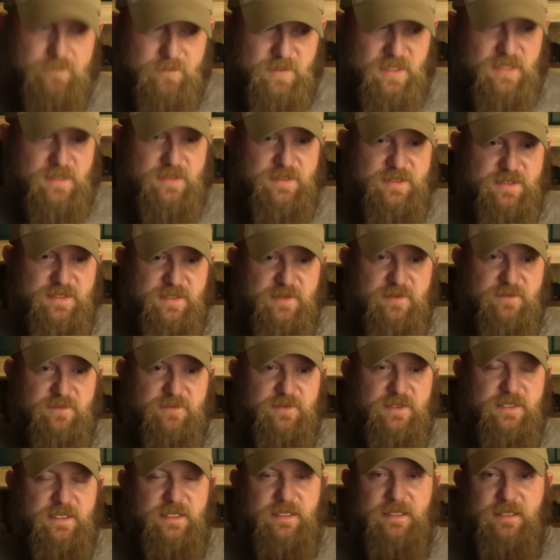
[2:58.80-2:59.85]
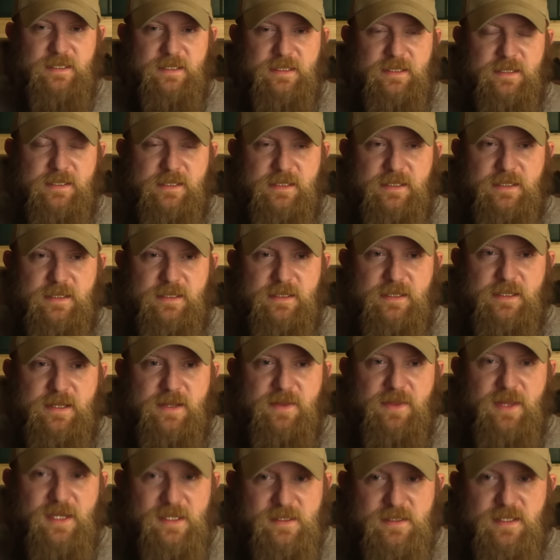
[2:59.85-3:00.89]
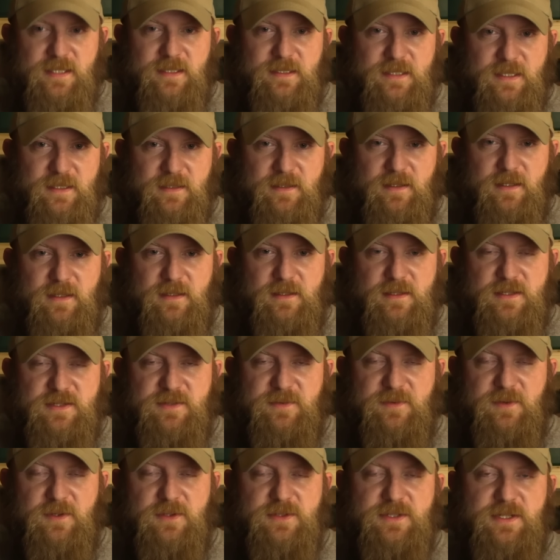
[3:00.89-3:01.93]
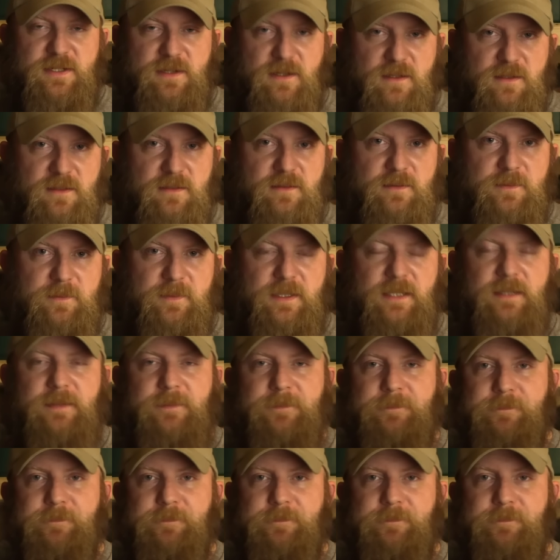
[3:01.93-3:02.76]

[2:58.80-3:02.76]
because of things he did in his first term.